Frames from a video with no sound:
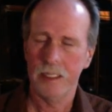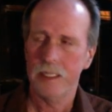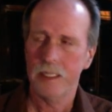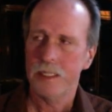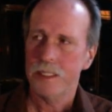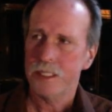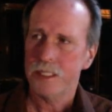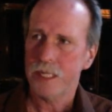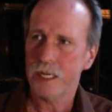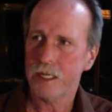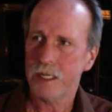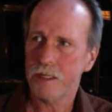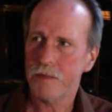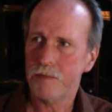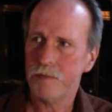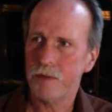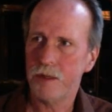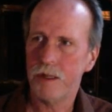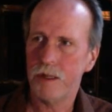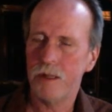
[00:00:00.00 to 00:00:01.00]
Second
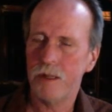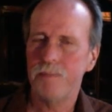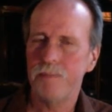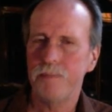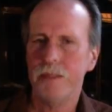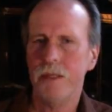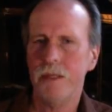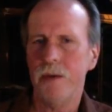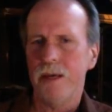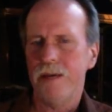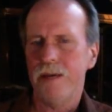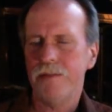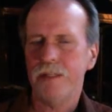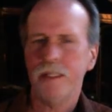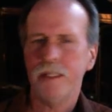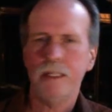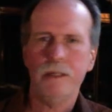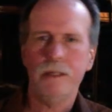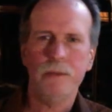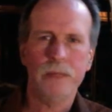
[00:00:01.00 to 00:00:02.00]
of all, you have to
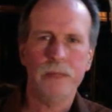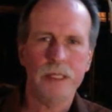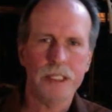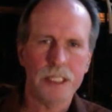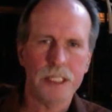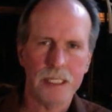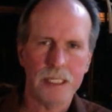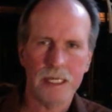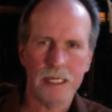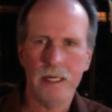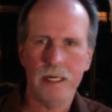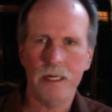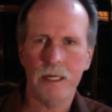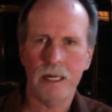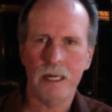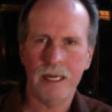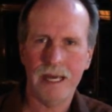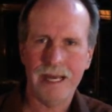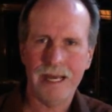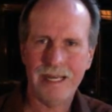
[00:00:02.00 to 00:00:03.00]
deal with this
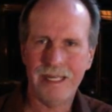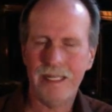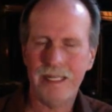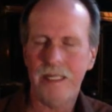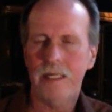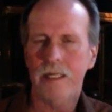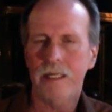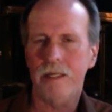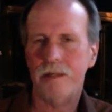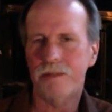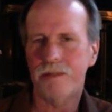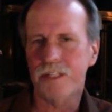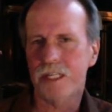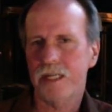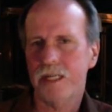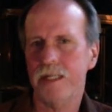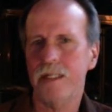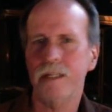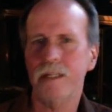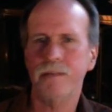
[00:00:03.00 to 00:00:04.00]
entire idea of
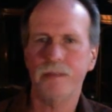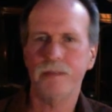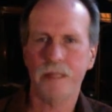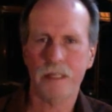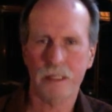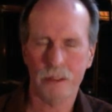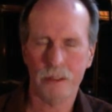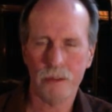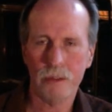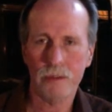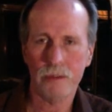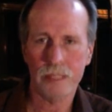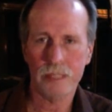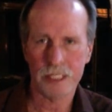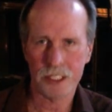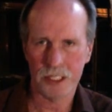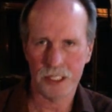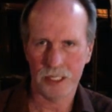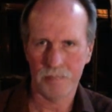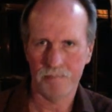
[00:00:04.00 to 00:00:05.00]
scientific
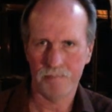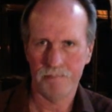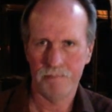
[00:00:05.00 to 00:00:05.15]
congruency.